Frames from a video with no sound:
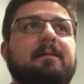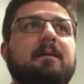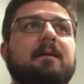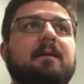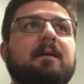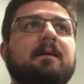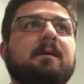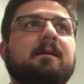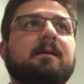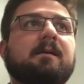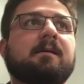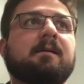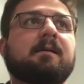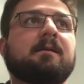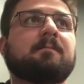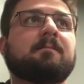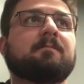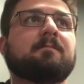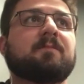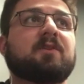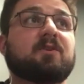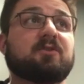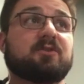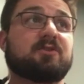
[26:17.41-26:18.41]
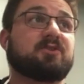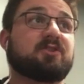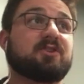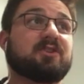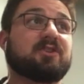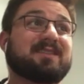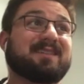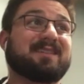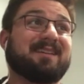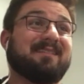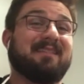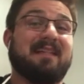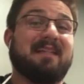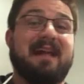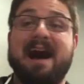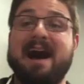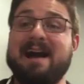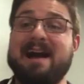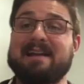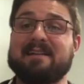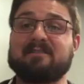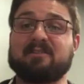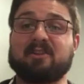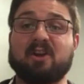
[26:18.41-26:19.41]
there's just a
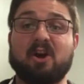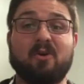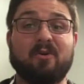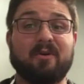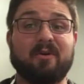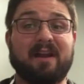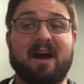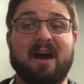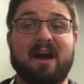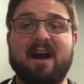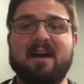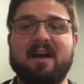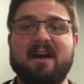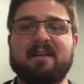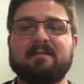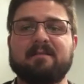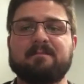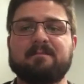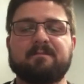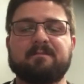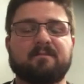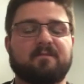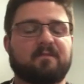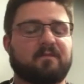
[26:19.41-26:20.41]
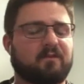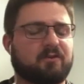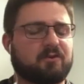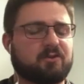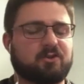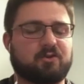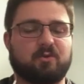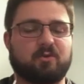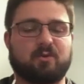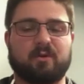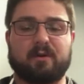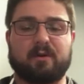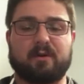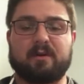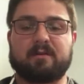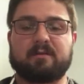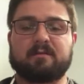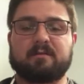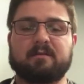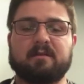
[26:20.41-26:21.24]
lot going on? For sure.